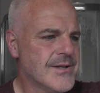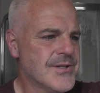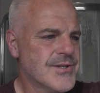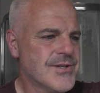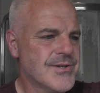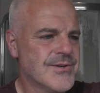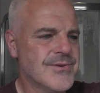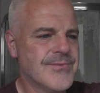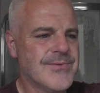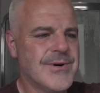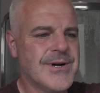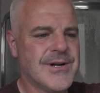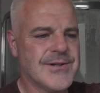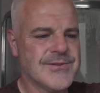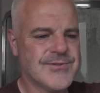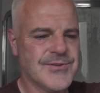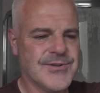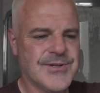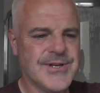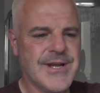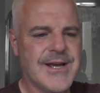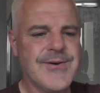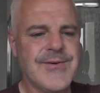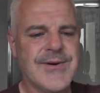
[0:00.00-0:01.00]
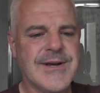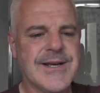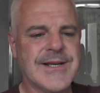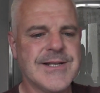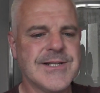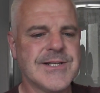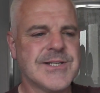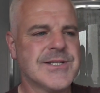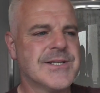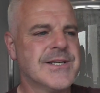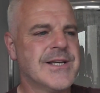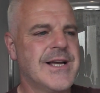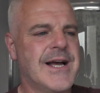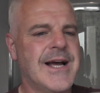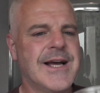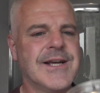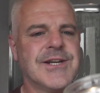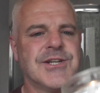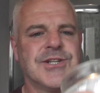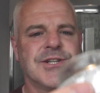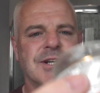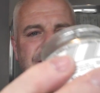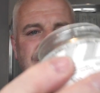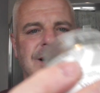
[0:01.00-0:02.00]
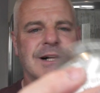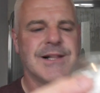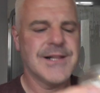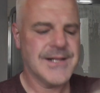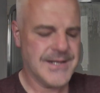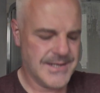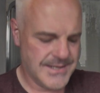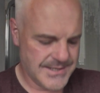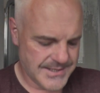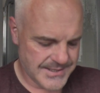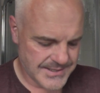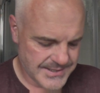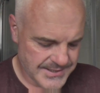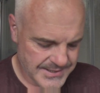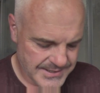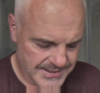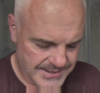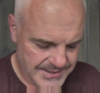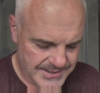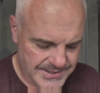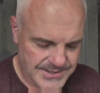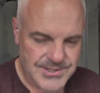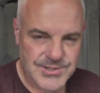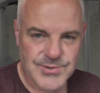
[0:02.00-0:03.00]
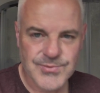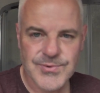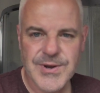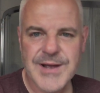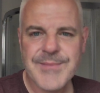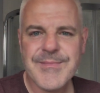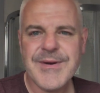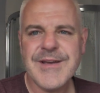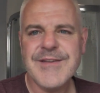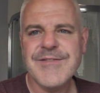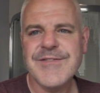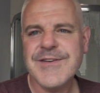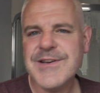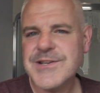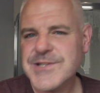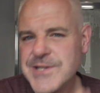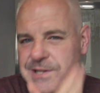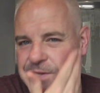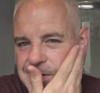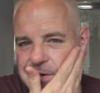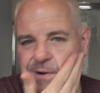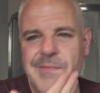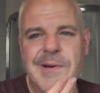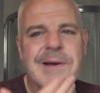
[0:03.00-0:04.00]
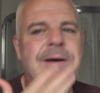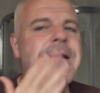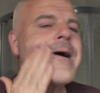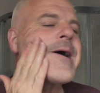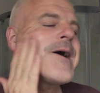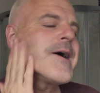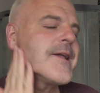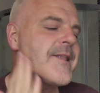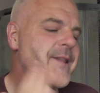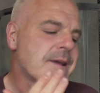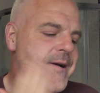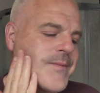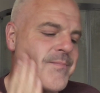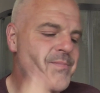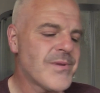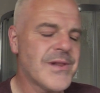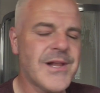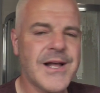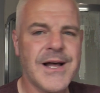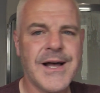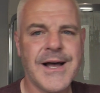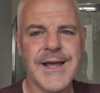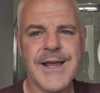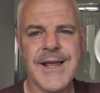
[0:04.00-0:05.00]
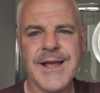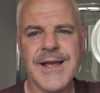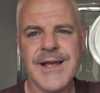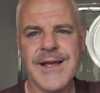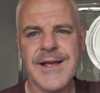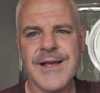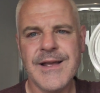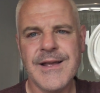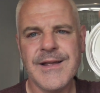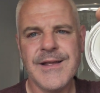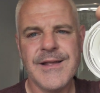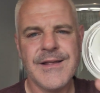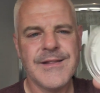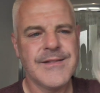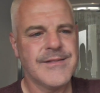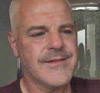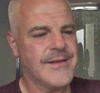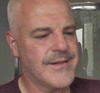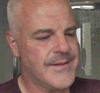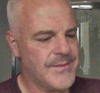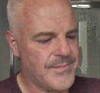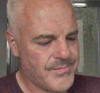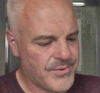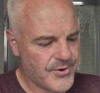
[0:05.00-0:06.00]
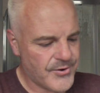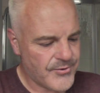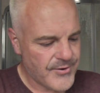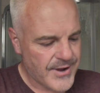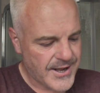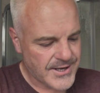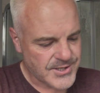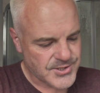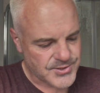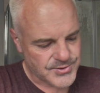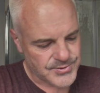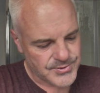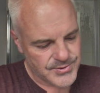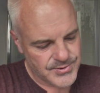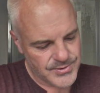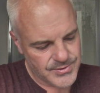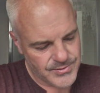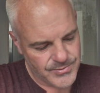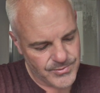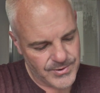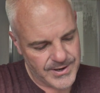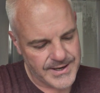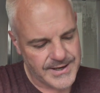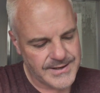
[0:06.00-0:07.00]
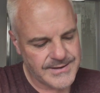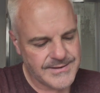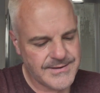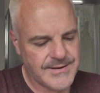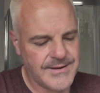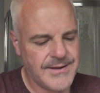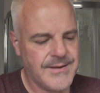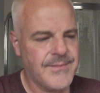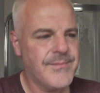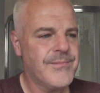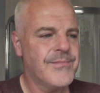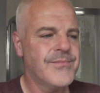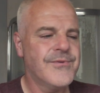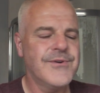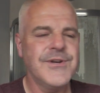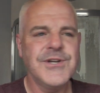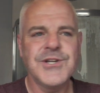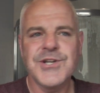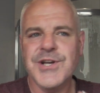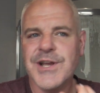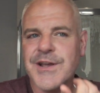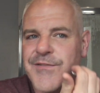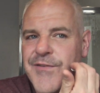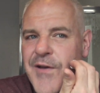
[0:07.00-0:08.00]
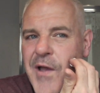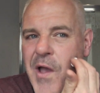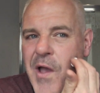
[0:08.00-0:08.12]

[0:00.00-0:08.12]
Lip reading: so what I'll do now is I shall just wet my face a little bit and apply the Proraso White pre-shave.